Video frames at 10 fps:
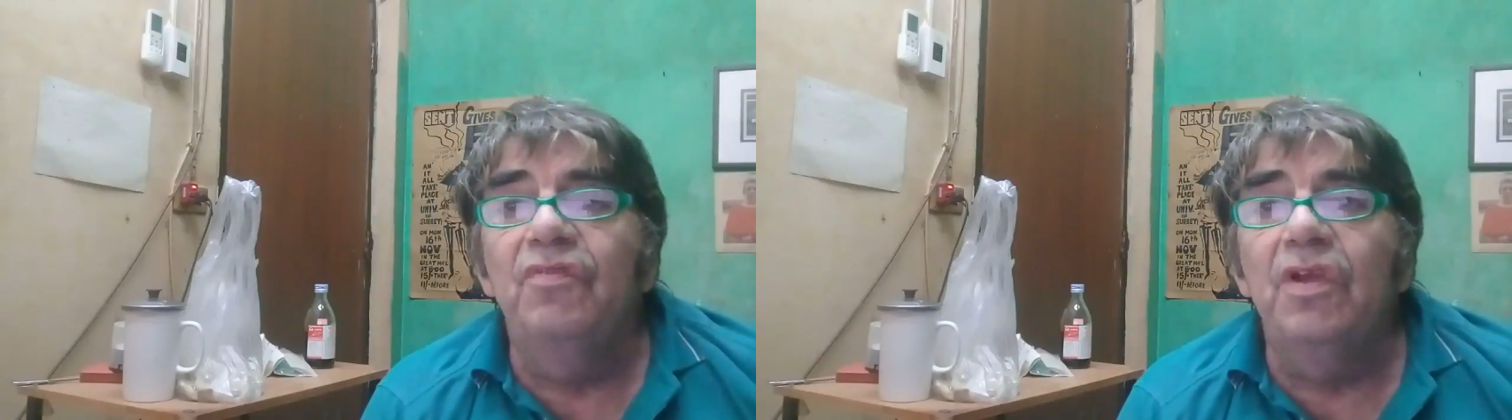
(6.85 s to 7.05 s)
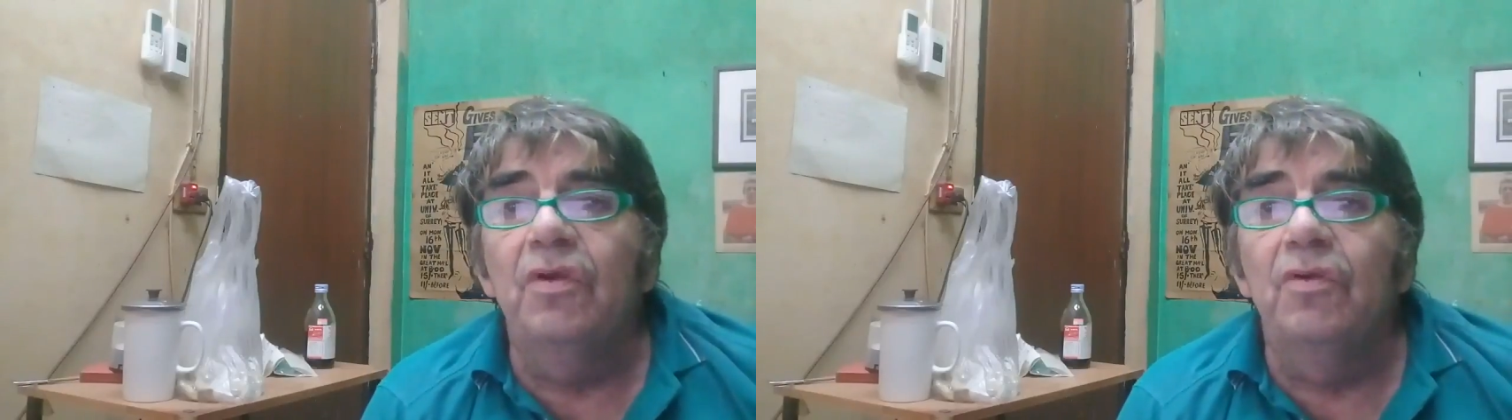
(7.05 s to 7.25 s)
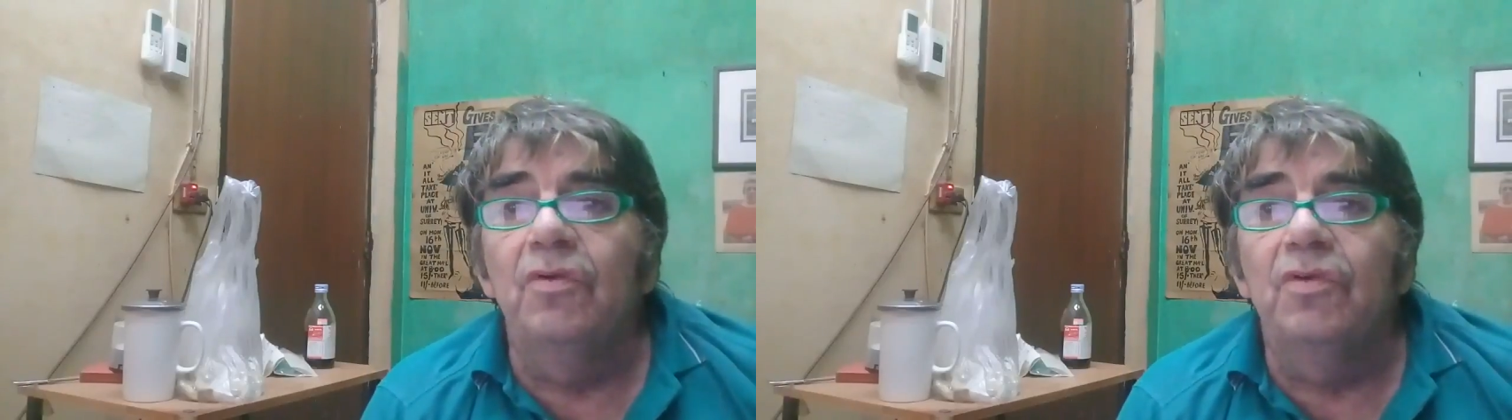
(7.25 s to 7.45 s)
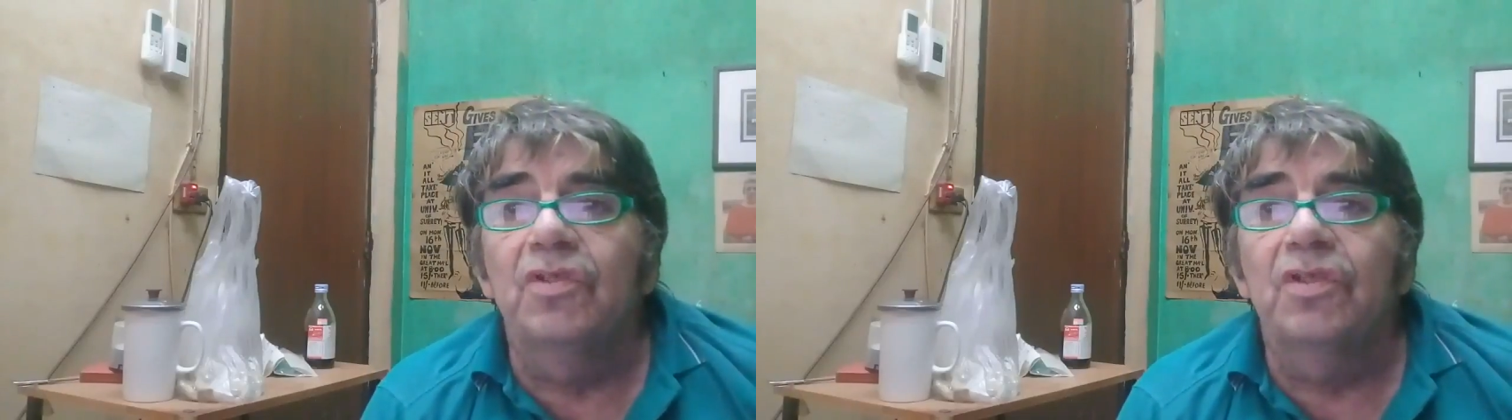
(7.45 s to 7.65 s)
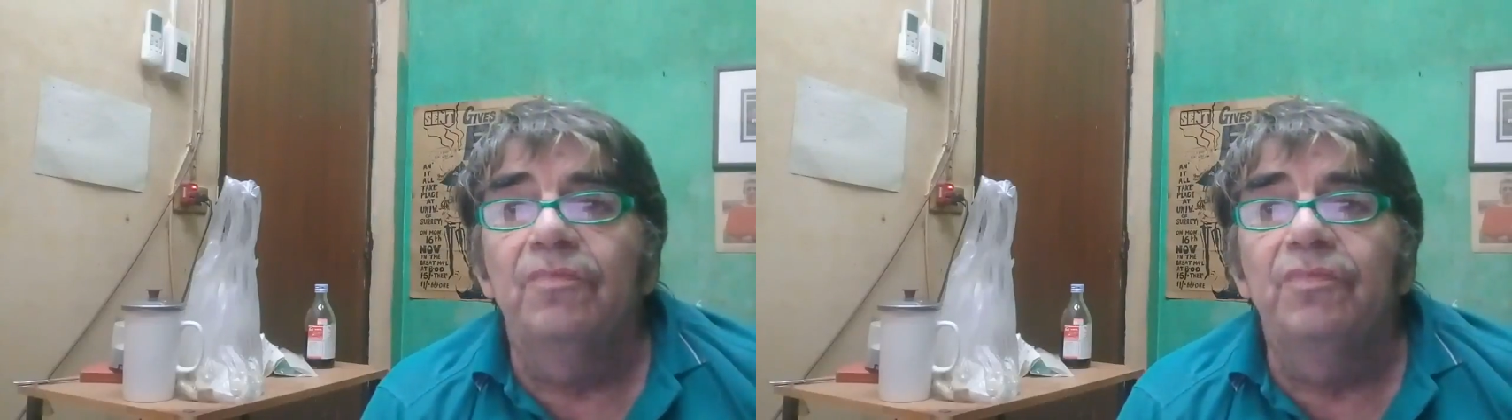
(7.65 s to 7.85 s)

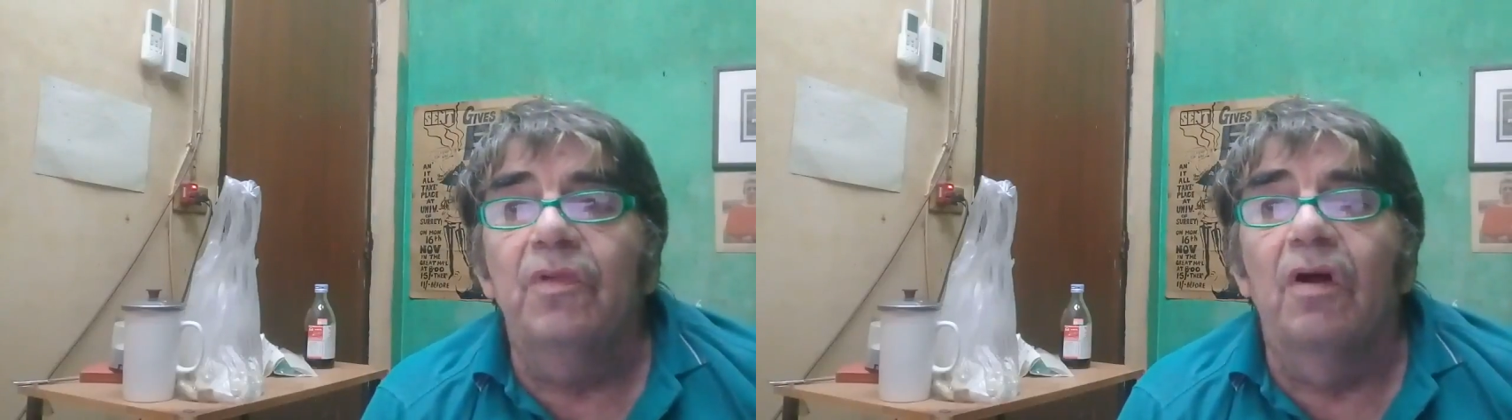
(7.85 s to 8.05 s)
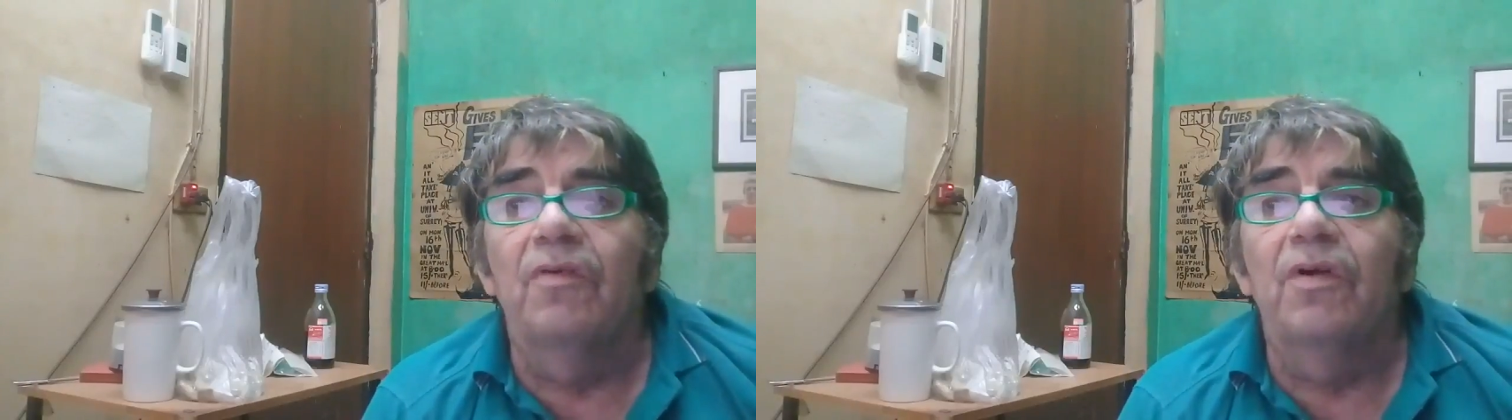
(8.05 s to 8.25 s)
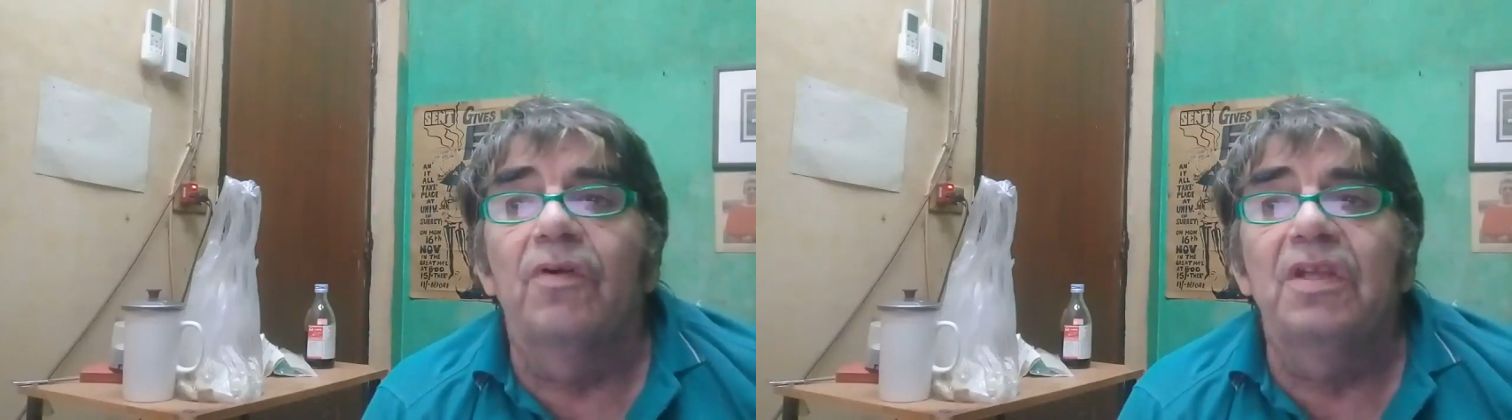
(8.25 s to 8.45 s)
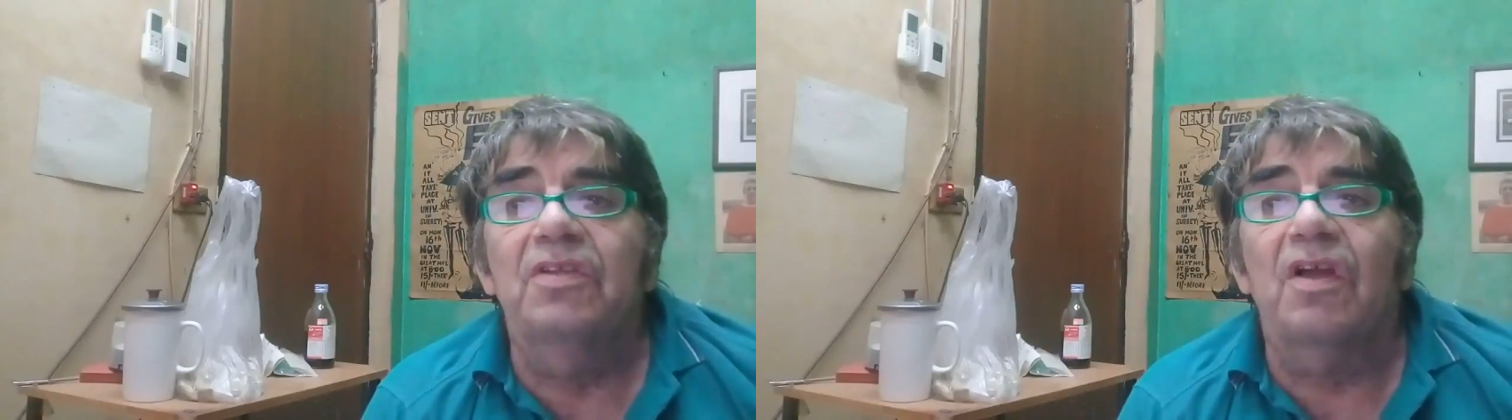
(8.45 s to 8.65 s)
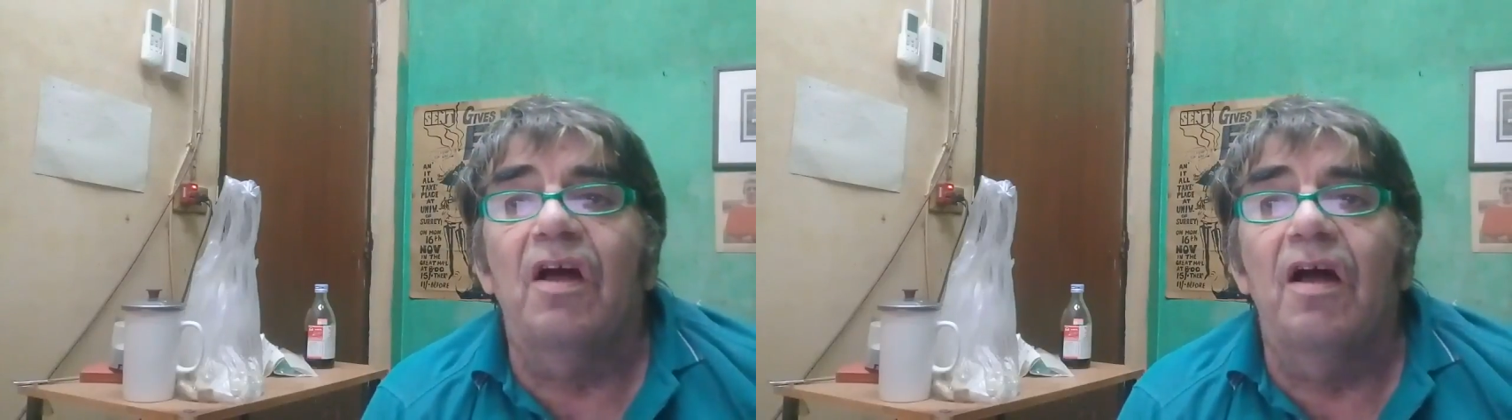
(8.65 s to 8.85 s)
views of a
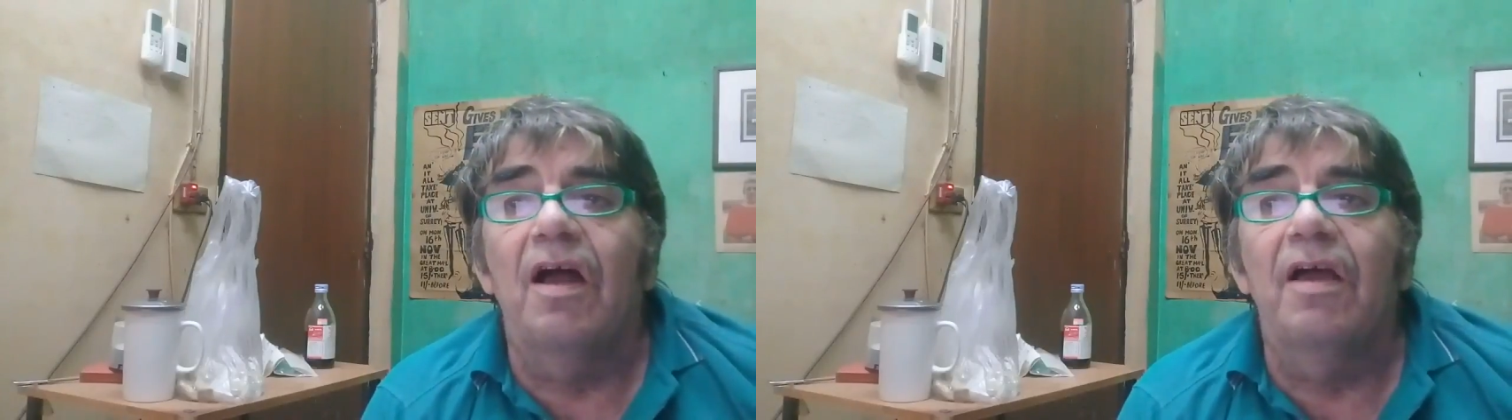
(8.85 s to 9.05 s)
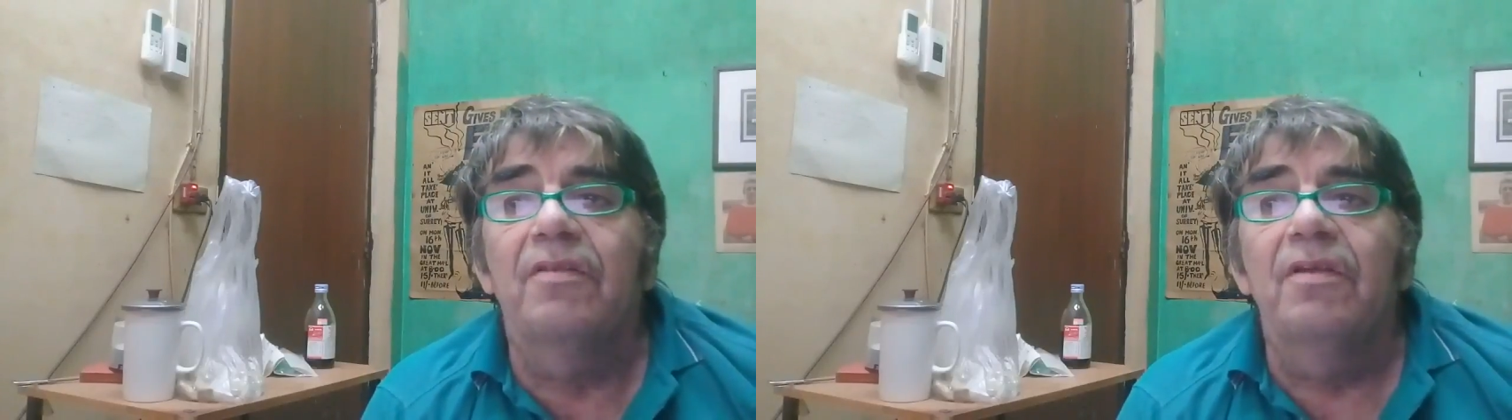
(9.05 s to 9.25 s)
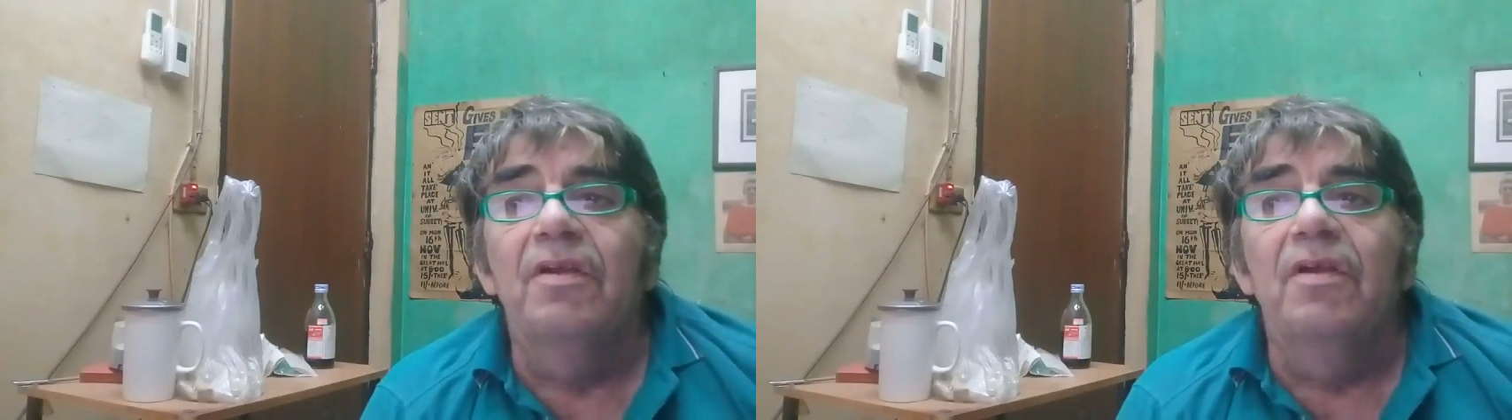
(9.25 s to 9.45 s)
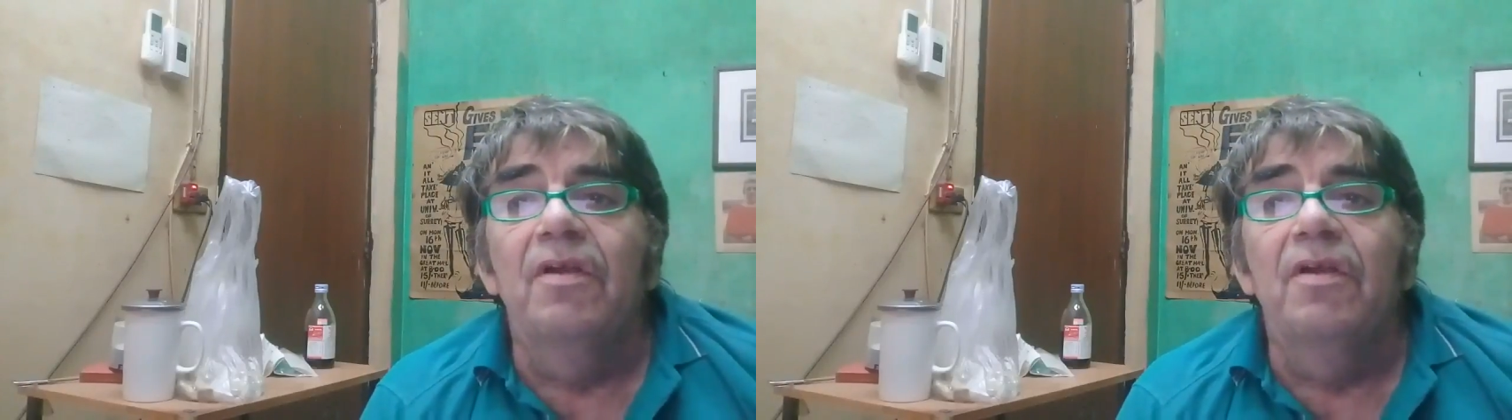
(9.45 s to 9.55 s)
retired